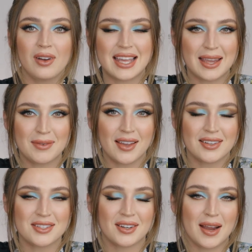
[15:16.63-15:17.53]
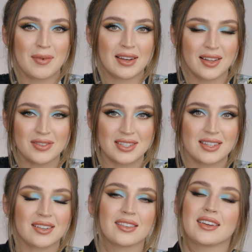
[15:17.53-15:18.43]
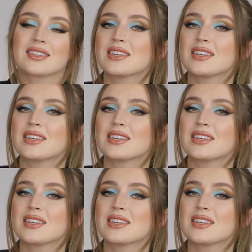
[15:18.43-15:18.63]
Tag me on Instagram. I'd love to see your looks,